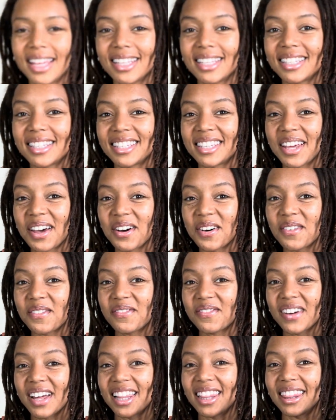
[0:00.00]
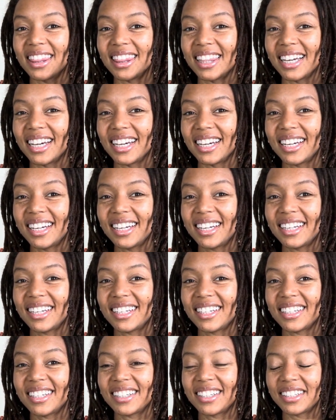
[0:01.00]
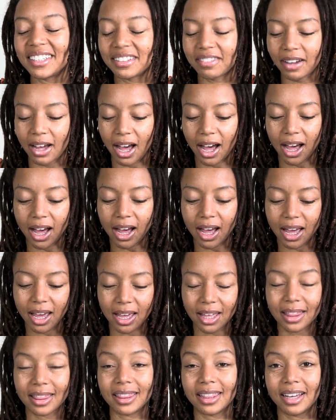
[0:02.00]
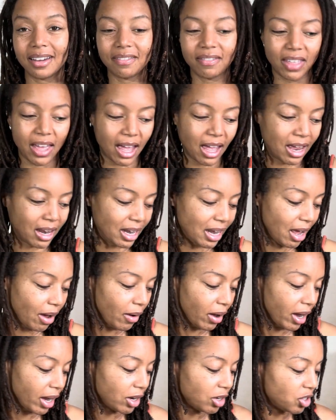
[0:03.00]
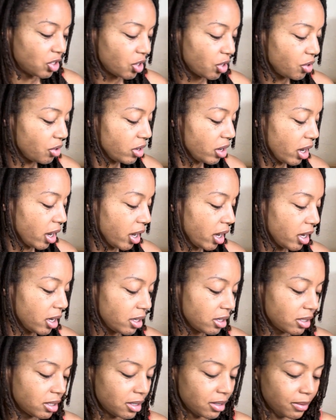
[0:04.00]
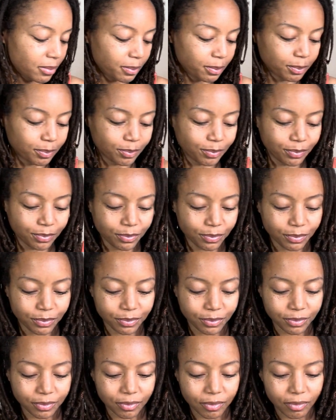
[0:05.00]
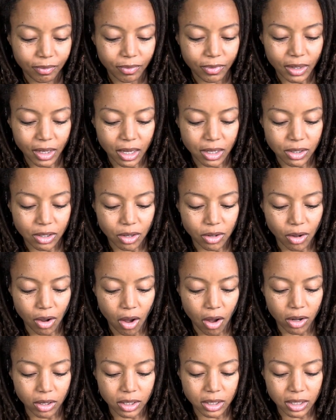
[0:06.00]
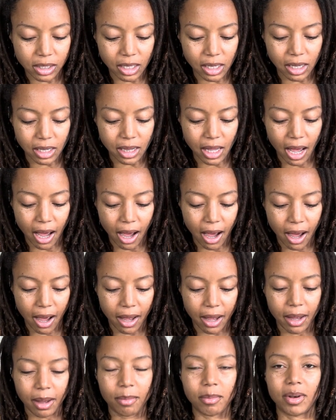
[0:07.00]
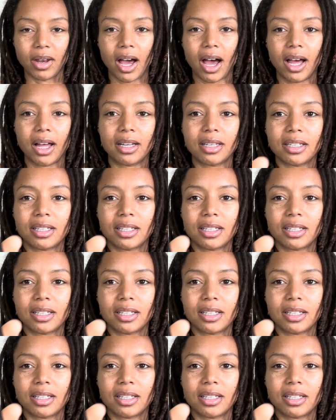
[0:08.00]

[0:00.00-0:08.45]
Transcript: Self-love. I love that. Now I got to show you guys so y'all see that I am not.